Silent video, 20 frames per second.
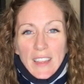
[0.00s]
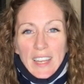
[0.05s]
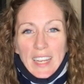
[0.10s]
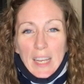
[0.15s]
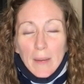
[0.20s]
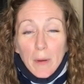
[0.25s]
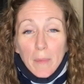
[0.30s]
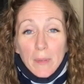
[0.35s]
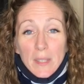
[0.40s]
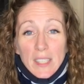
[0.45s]
They
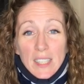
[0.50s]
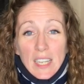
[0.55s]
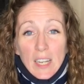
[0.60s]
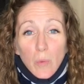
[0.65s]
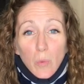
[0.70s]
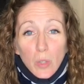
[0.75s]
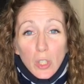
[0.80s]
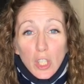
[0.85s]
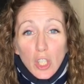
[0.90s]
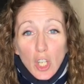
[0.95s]
came up and
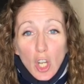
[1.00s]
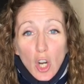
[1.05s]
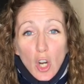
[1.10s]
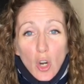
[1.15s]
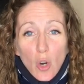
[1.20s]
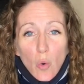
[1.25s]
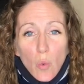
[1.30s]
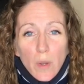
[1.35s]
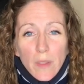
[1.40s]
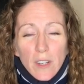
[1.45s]
said,
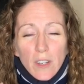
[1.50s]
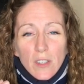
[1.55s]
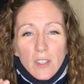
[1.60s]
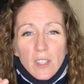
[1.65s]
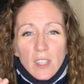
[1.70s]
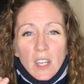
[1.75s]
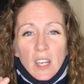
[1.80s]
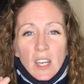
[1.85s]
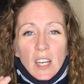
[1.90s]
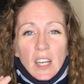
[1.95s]
well, when there's